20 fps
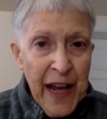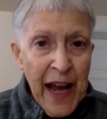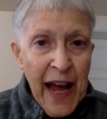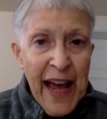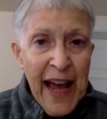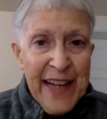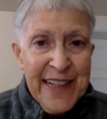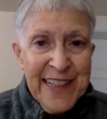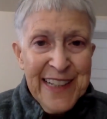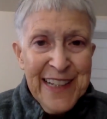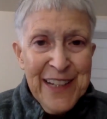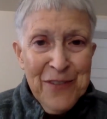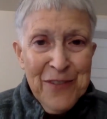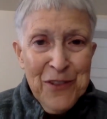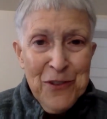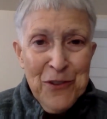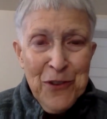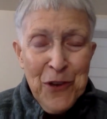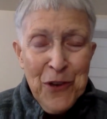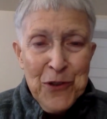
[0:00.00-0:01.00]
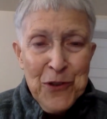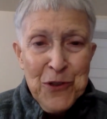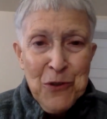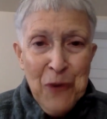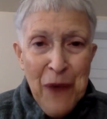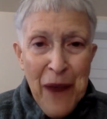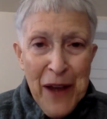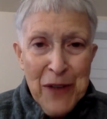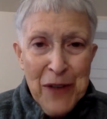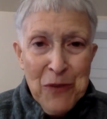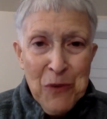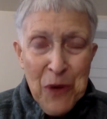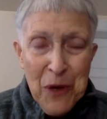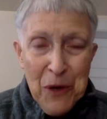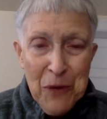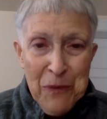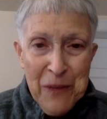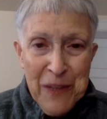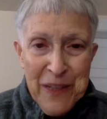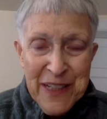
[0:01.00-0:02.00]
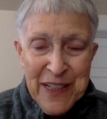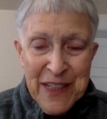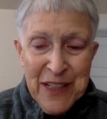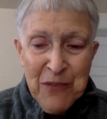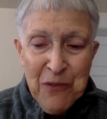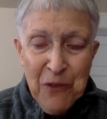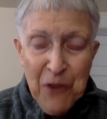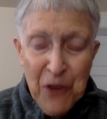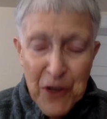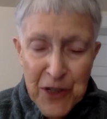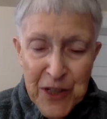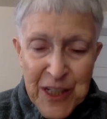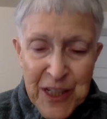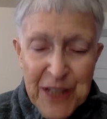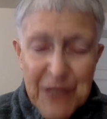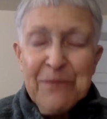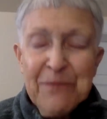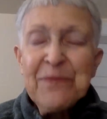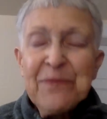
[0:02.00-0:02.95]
I had to give you those groundwork pieces first.